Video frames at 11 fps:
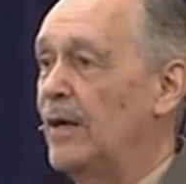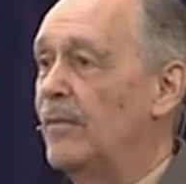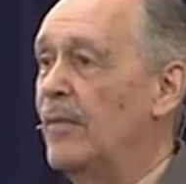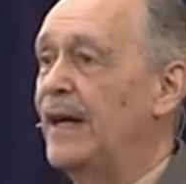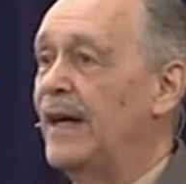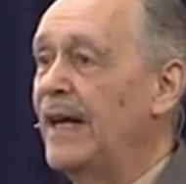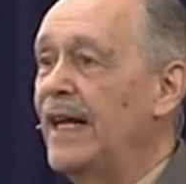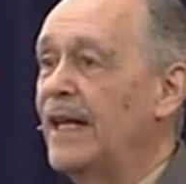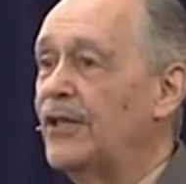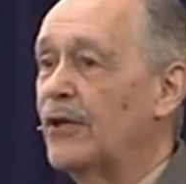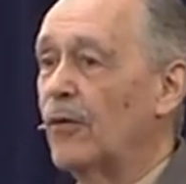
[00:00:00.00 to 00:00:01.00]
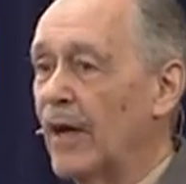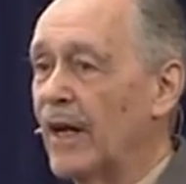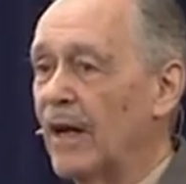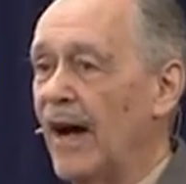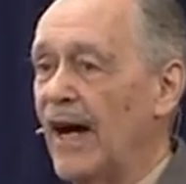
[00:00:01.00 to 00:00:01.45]
but needed to
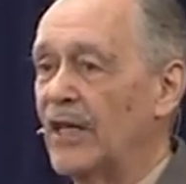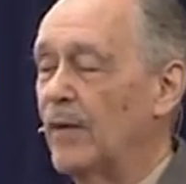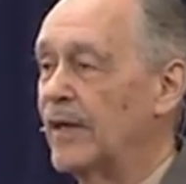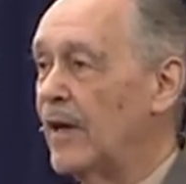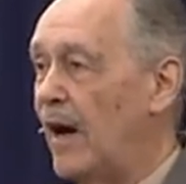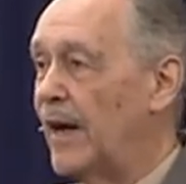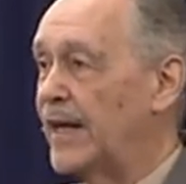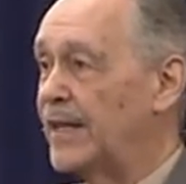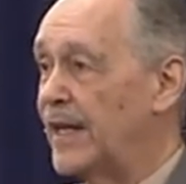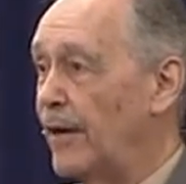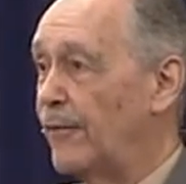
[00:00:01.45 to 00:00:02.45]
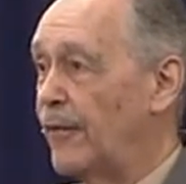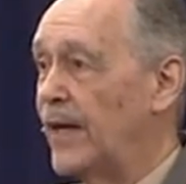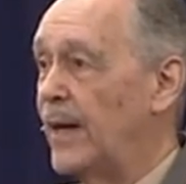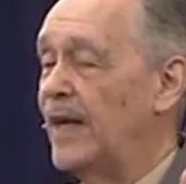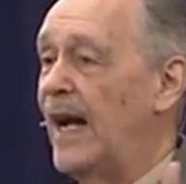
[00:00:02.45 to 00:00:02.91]
realize what God had done for
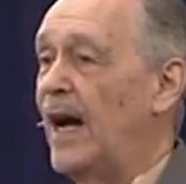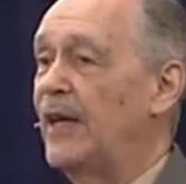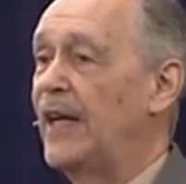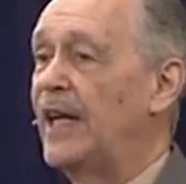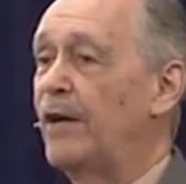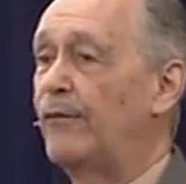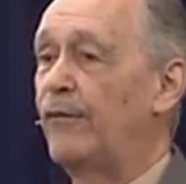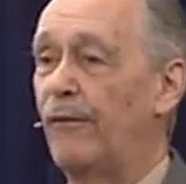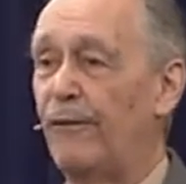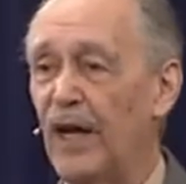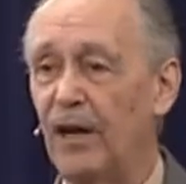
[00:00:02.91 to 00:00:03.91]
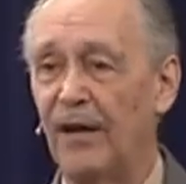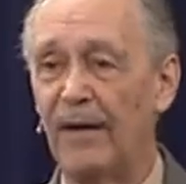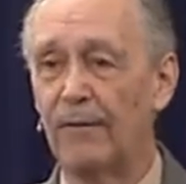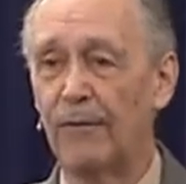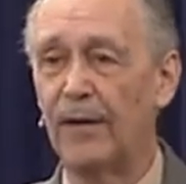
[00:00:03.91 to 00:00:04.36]
them and how he had fulfilled
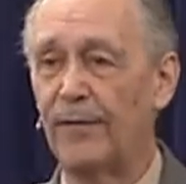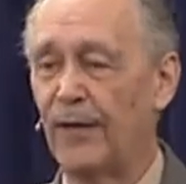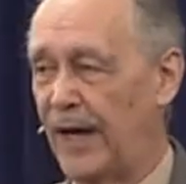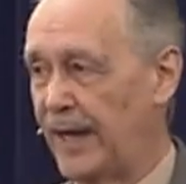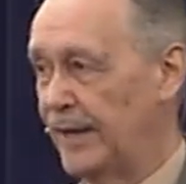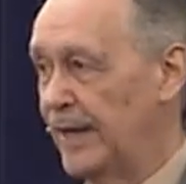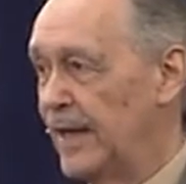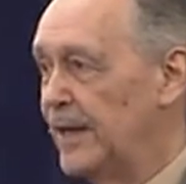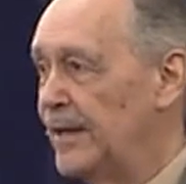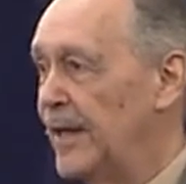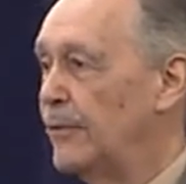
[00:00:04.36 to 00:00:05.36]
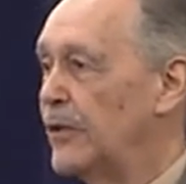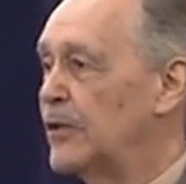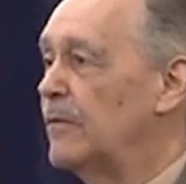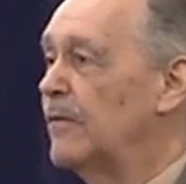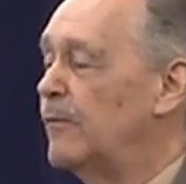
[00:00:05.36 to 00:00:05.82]
everything that
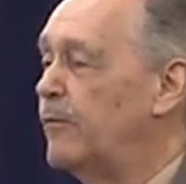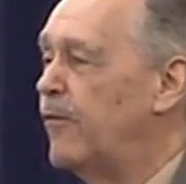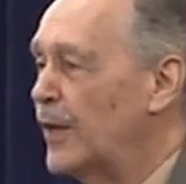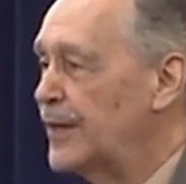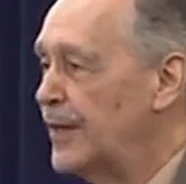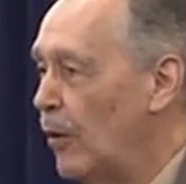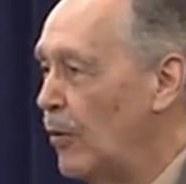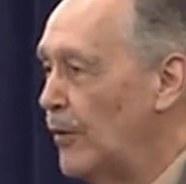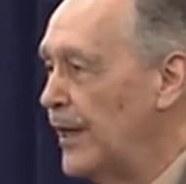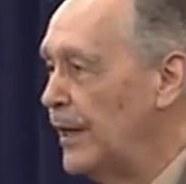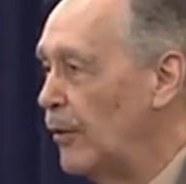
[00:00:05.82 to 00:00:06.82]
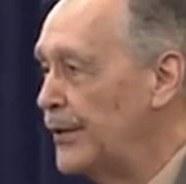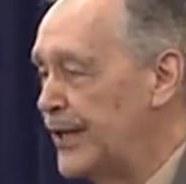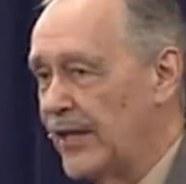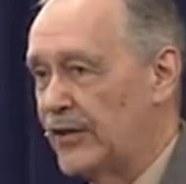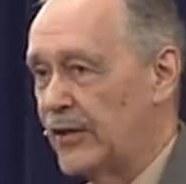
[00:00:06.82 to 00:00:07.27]
was foretold in the Old
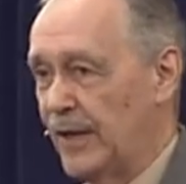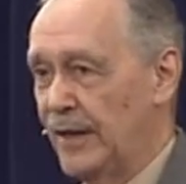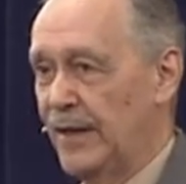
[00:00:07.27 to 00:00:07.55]
Testament